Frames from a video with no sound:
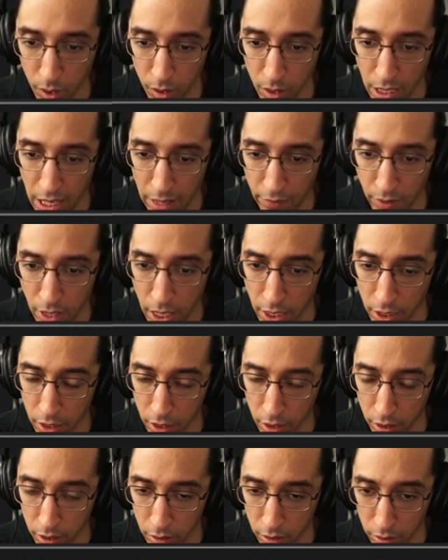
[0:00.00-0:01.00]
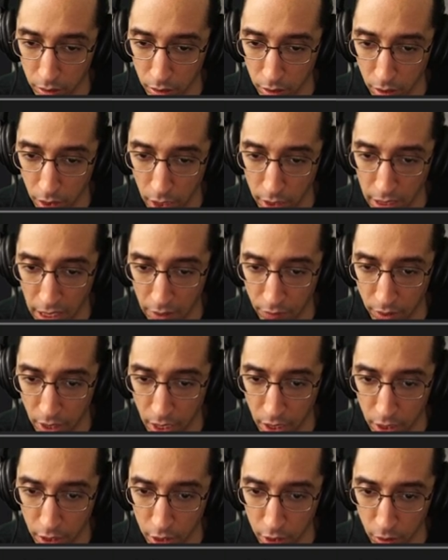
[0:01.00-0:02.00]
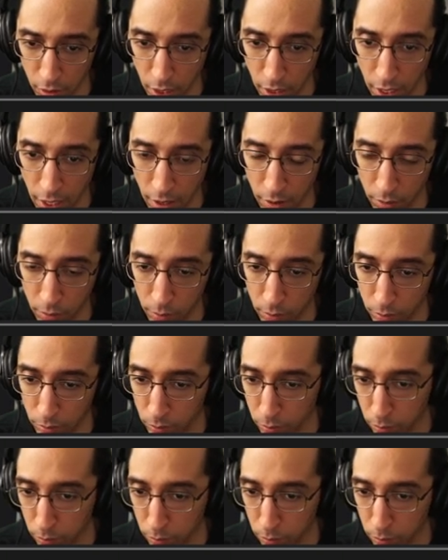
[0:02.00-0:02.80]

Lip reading: Yeah, I have an eye here. And I have an eye here right now.